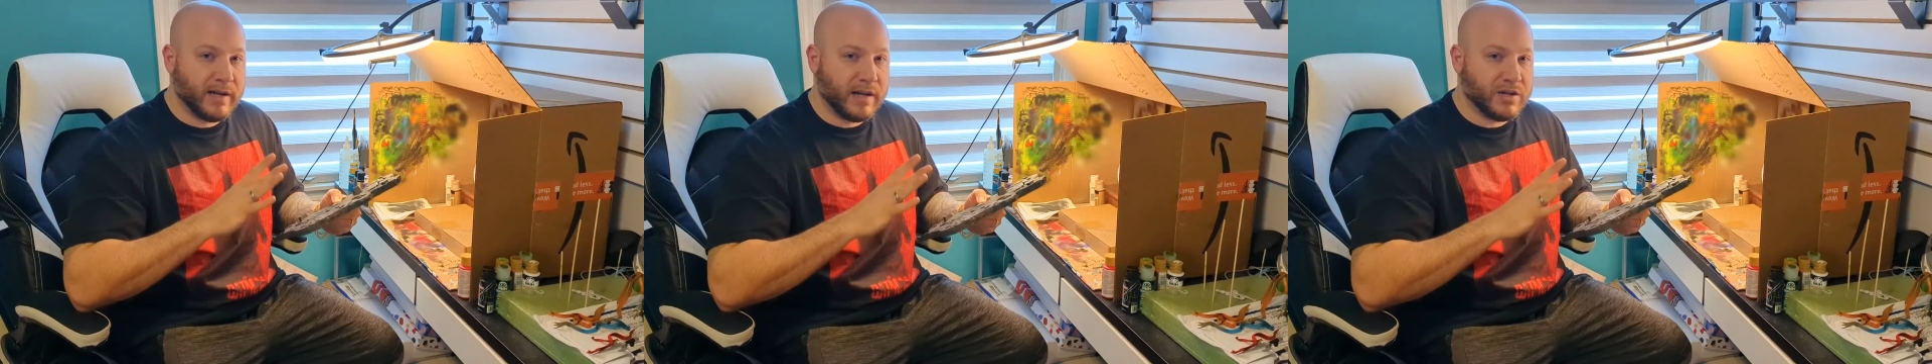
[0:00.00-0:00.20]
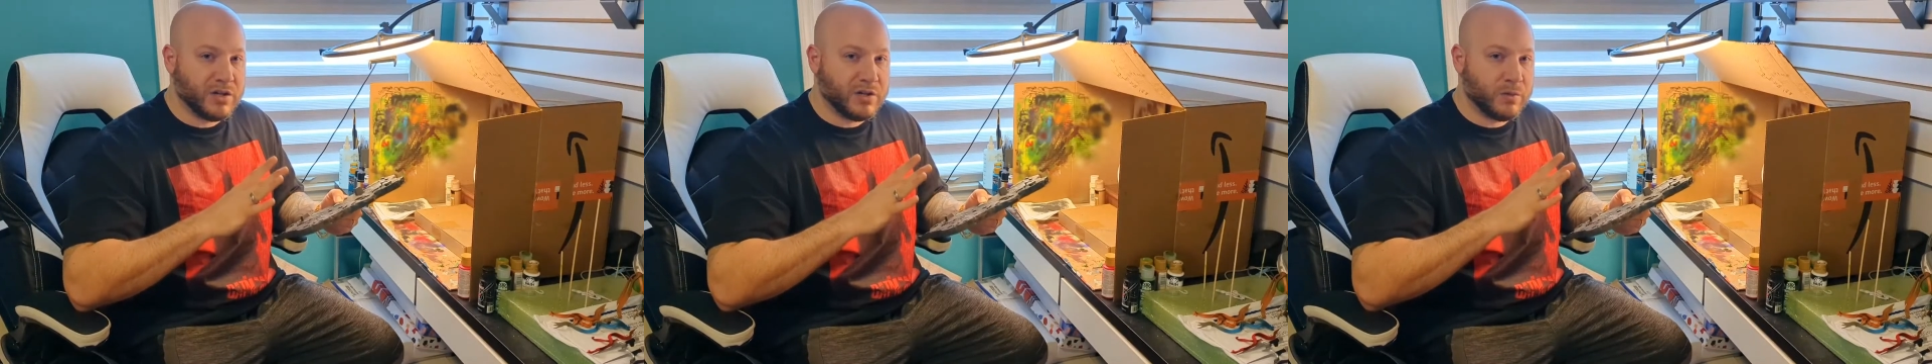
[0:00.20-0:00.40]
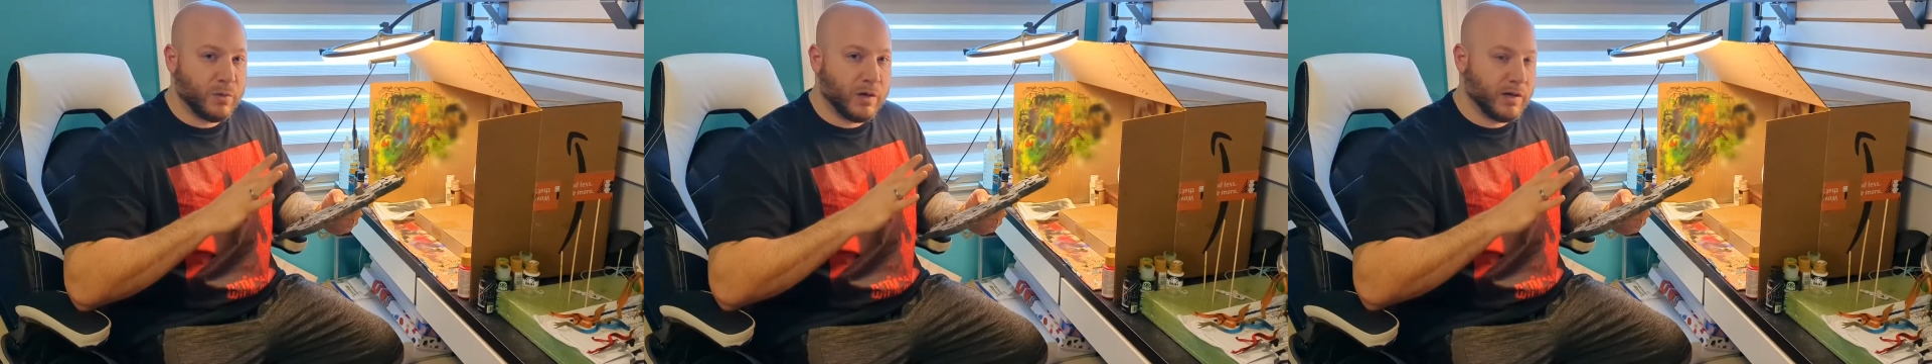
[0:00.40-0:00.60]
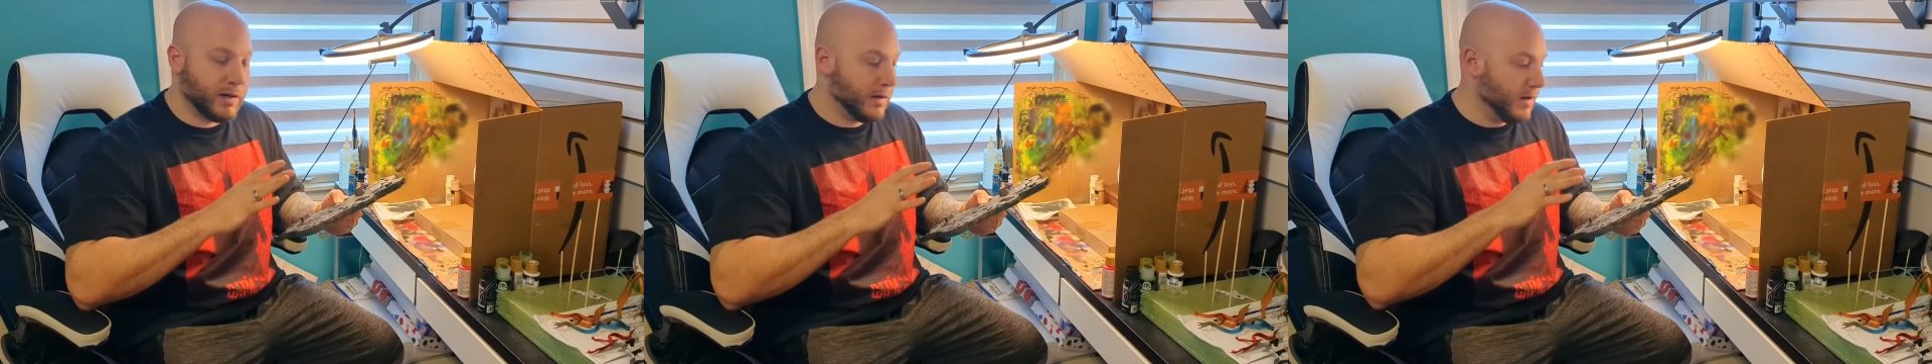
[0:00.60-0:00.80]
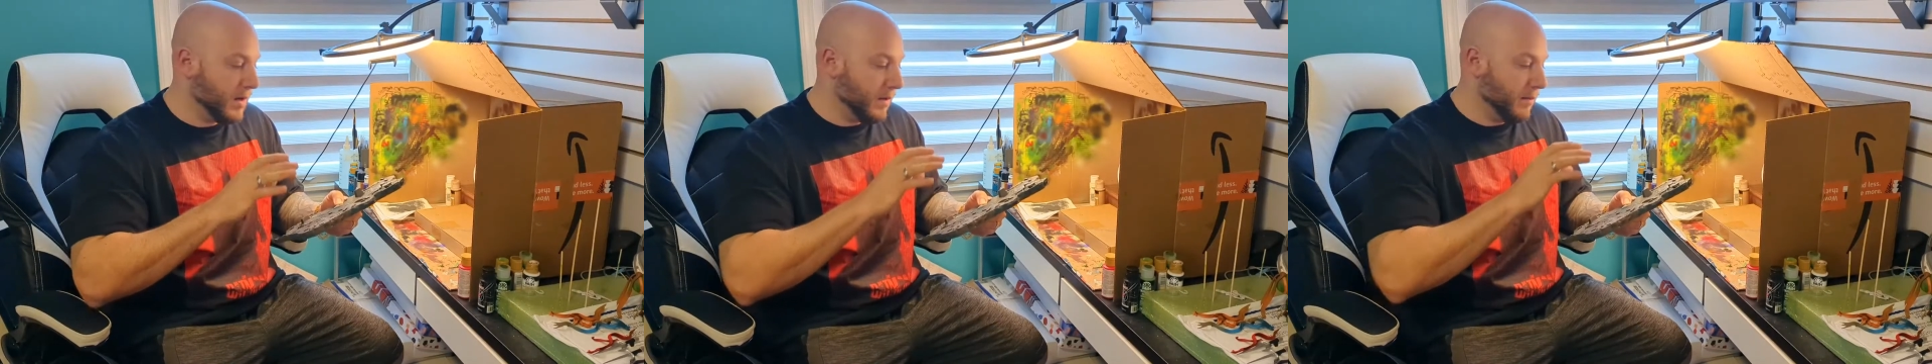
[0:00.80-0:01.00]
I just want
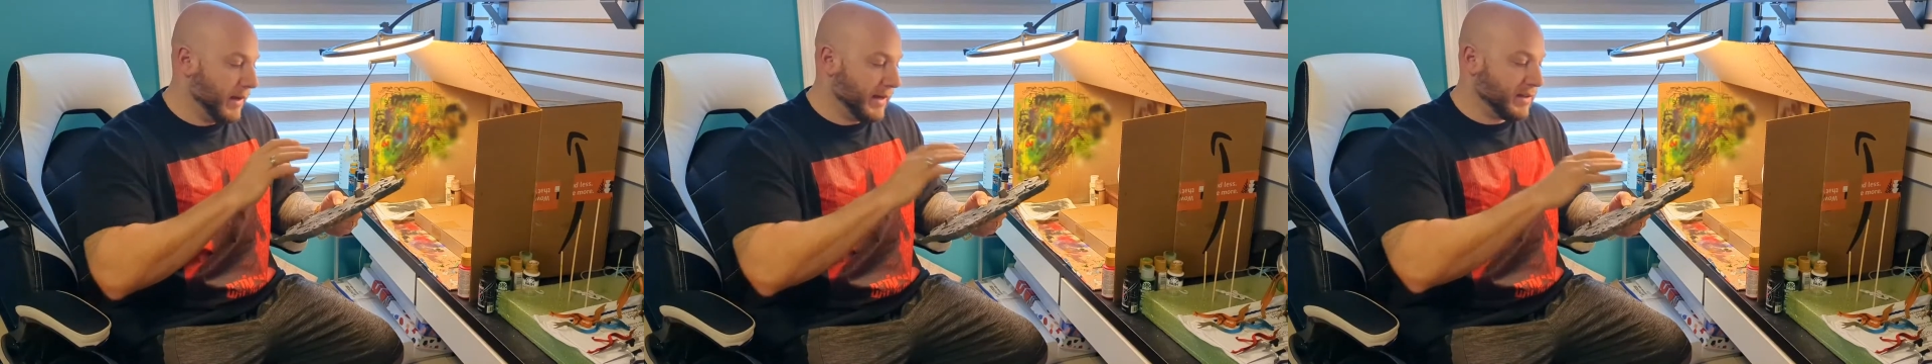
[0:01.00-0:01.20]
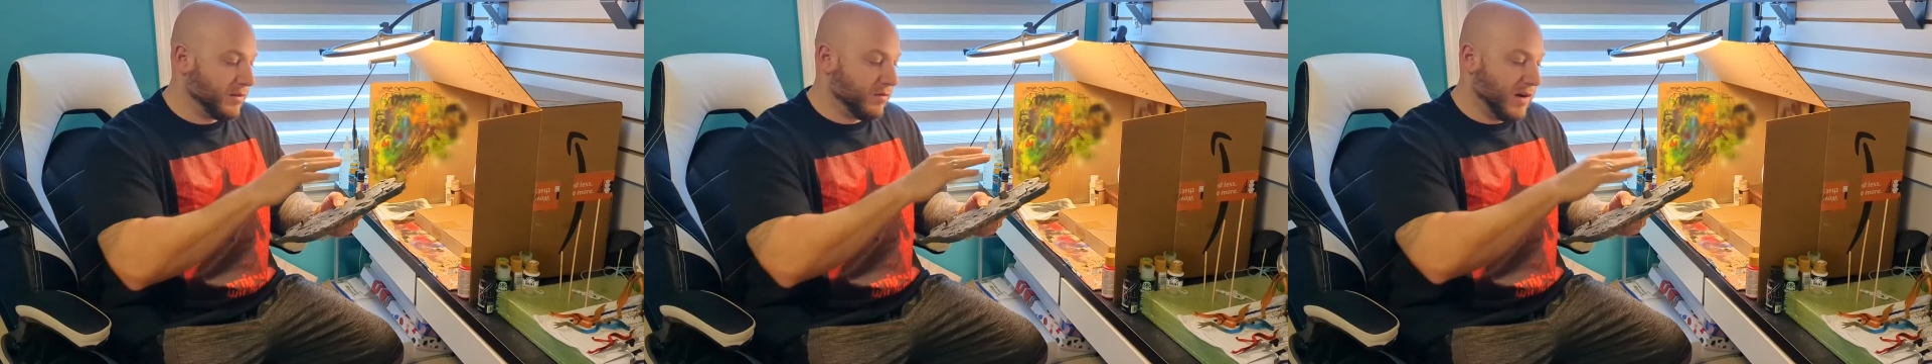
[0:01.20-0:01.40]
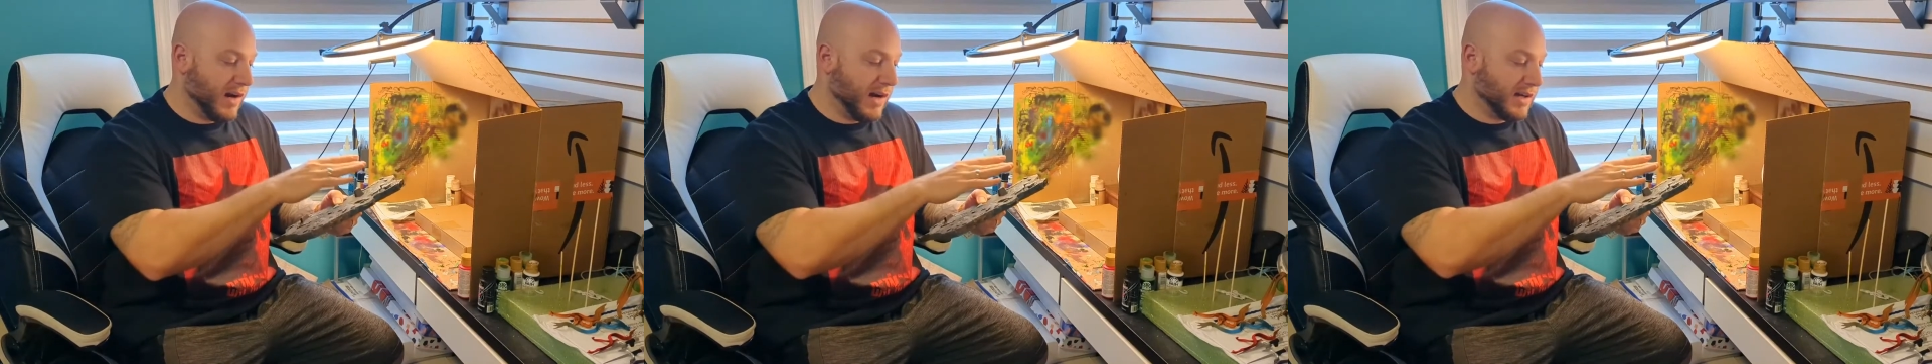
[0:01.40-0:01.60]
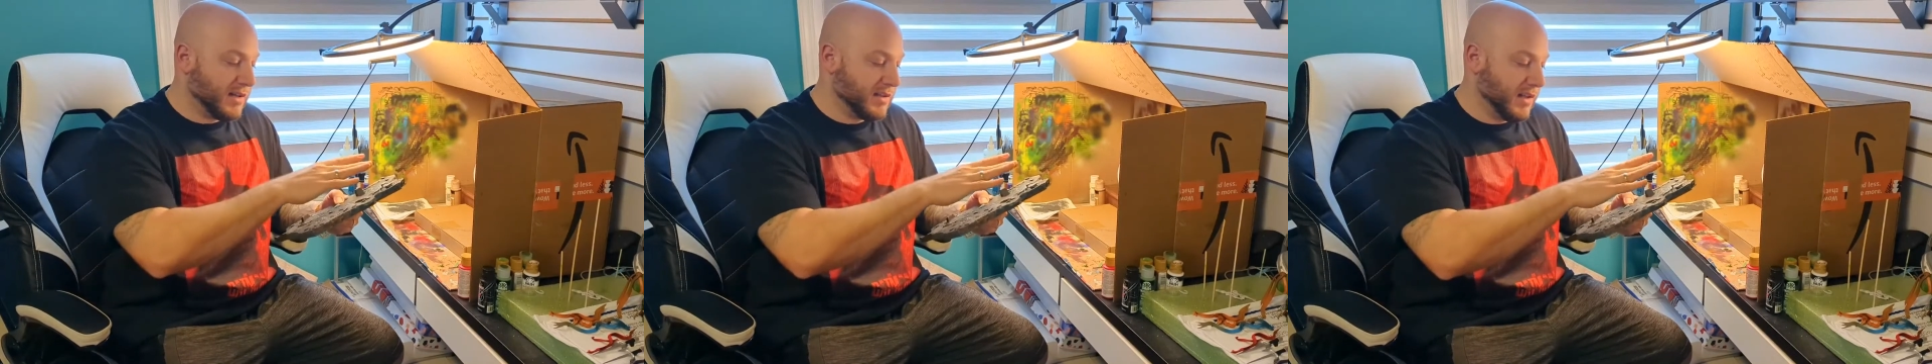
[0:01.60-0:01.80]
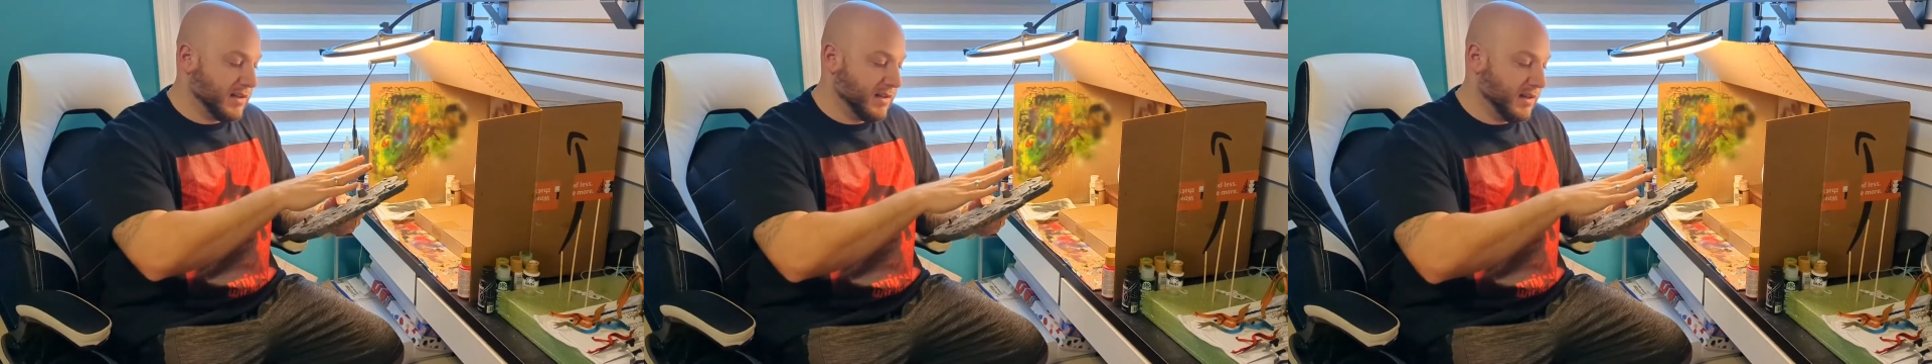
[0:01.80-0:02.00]
to make the rocks
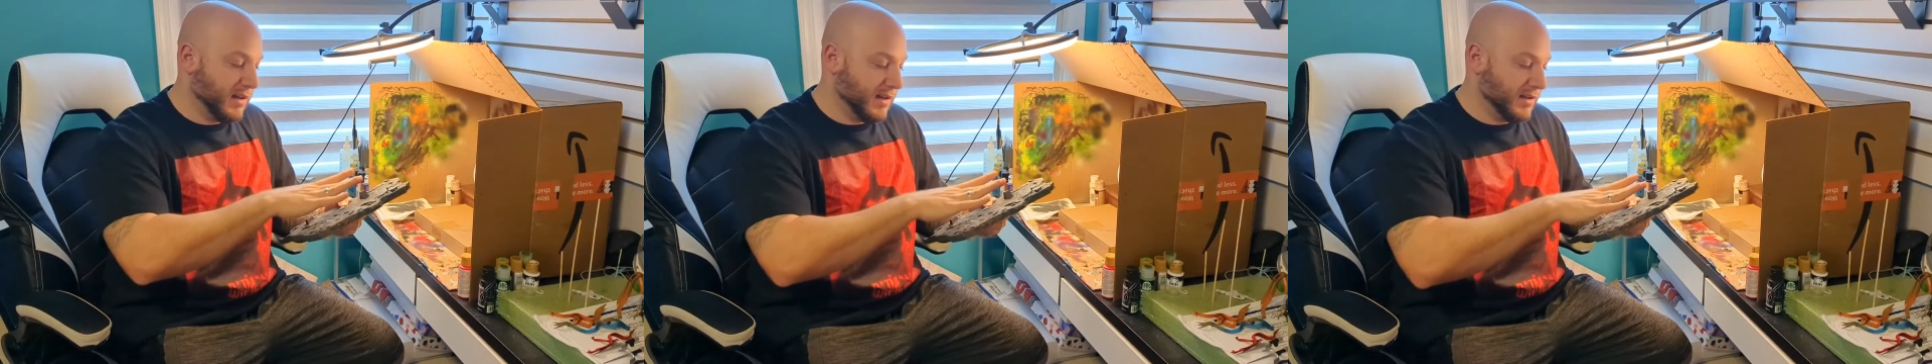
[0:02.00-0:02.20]
and uh, the